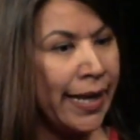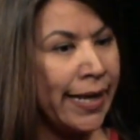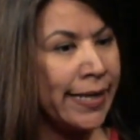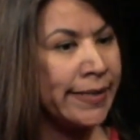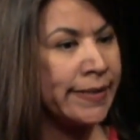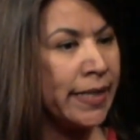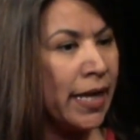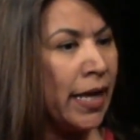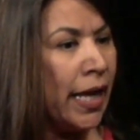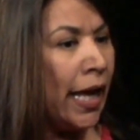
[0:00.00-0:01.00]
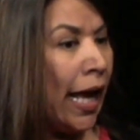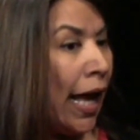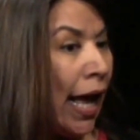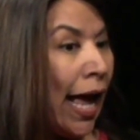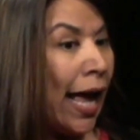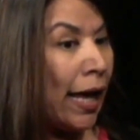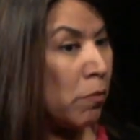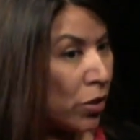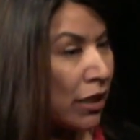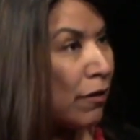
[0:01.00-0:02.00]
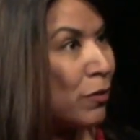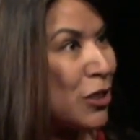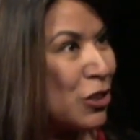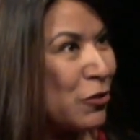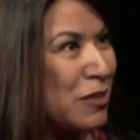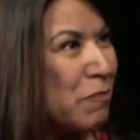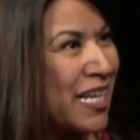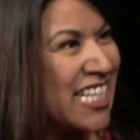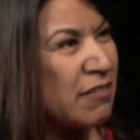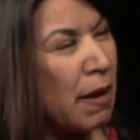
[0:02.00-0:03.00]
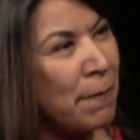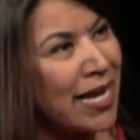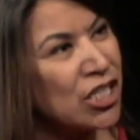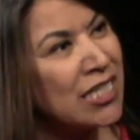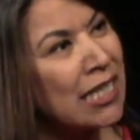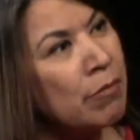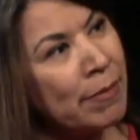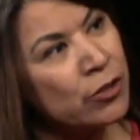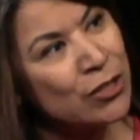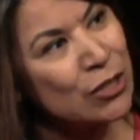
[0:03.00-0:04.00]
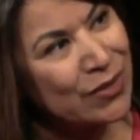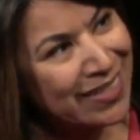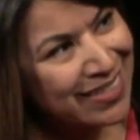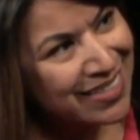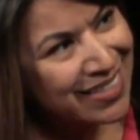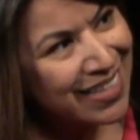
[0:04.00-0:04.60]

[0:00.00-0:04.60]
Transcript: And I believe I was chosen because of my passion and commitment to students.